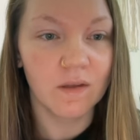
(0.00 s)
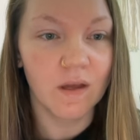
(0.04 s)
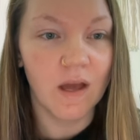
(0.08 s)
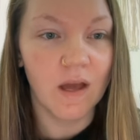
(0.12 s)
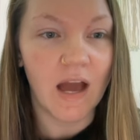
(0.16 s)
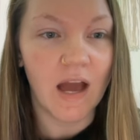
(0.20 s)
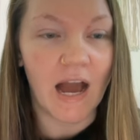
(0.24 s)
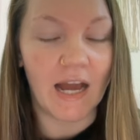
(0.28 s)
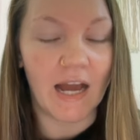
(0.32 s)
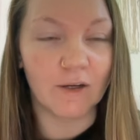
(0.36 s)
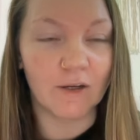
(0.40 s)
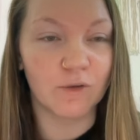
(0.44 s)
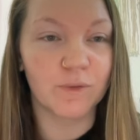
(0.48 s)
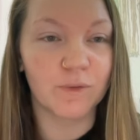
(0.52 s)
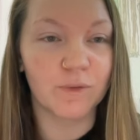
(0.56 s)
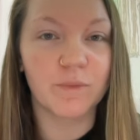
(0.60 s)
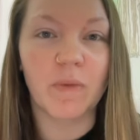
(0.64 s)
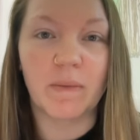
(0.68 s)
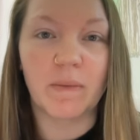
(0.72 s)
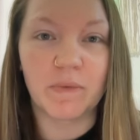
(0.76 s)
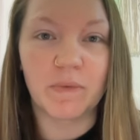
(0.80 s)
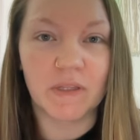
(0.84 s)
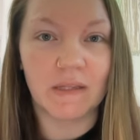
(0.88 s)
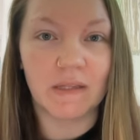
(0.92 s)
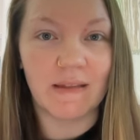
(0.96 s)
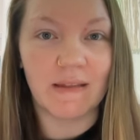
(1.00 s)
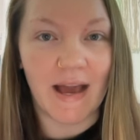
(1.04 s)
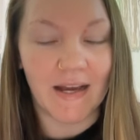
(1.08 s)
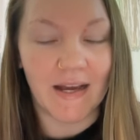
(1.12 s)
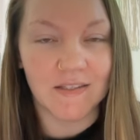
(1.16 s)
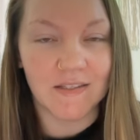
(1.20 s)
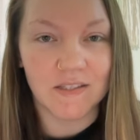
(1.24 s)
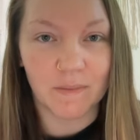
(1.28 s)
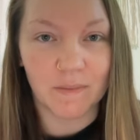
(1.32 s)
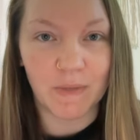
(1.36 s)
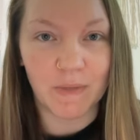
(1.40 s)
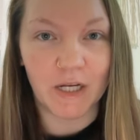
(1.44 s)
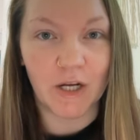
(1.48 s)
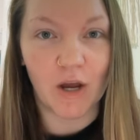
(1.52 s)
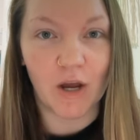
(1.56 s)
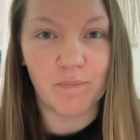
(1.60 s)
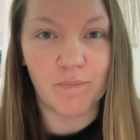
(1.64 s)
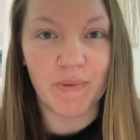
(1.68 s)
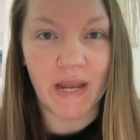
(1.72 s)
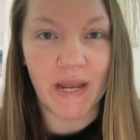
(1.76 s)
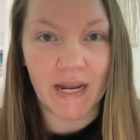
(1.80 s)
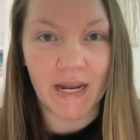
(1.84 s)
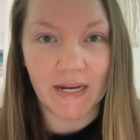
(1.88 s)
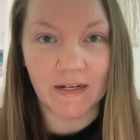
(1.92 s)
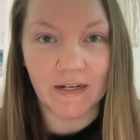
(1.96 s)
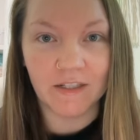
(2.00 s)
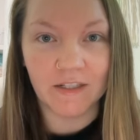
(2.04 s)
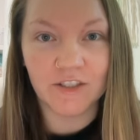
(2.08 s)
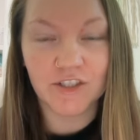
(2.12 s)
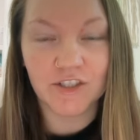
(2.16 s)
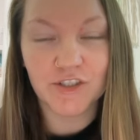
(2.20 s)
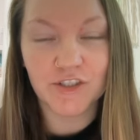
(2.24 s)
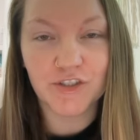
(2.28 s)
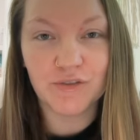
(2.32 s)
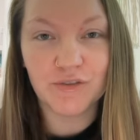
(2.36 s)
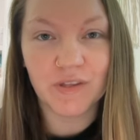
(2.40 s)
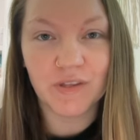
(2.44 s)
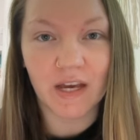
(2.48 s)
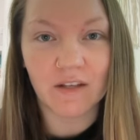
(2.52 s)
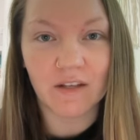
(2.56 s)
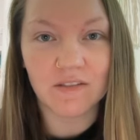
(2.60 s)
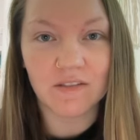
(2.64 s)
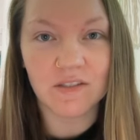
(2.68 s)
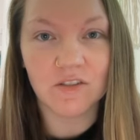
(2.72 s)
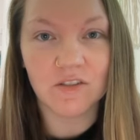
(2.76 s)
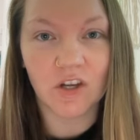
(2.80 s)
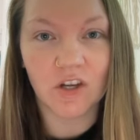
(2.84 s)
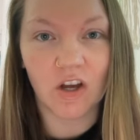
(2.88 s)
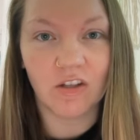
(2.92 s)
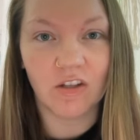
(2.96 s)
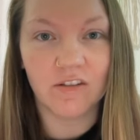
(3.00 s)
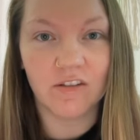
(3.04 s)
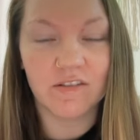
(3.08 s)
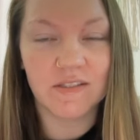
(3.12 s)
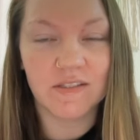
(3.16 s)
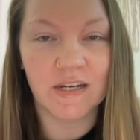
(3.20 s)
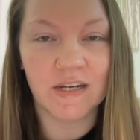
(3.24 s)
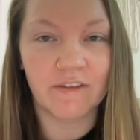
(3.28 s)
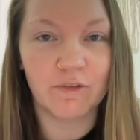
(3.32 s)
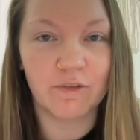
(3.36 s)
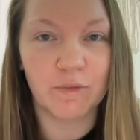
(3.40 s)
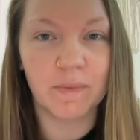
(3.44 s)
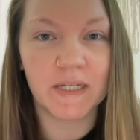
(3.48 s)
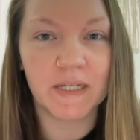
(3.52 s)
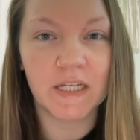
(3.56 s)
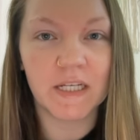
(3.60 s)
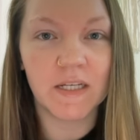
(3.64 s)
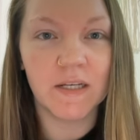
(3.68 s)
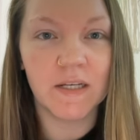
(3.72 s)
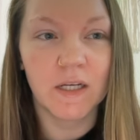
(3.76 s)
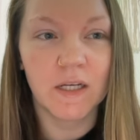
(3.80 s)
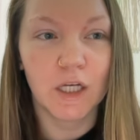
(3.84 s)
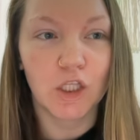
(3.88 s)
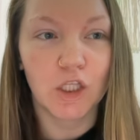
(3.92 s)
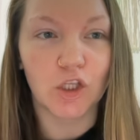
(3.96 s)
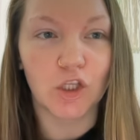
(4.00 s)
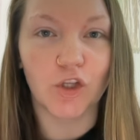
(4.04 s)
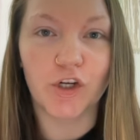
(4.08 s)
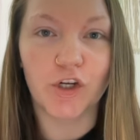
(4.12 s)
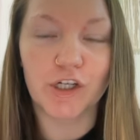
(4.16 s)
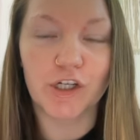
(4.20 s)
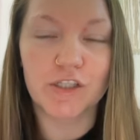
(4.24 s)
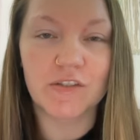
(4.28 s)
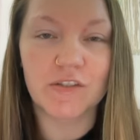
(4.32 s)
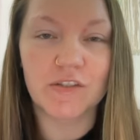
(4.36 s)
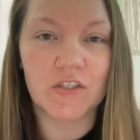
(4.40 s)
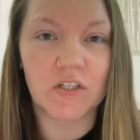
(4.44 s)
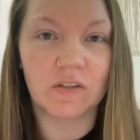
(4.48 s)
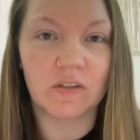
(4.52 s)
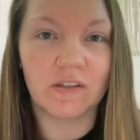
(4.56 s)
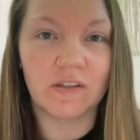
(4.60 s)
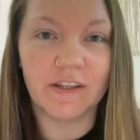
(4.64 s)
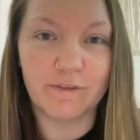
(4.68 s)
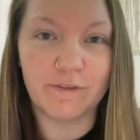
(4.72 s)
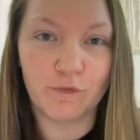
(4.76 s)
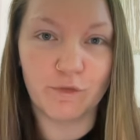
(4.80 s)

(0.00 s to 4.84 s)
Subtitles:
I don't remember the last time I got paid under $2,000, and everybody learns to live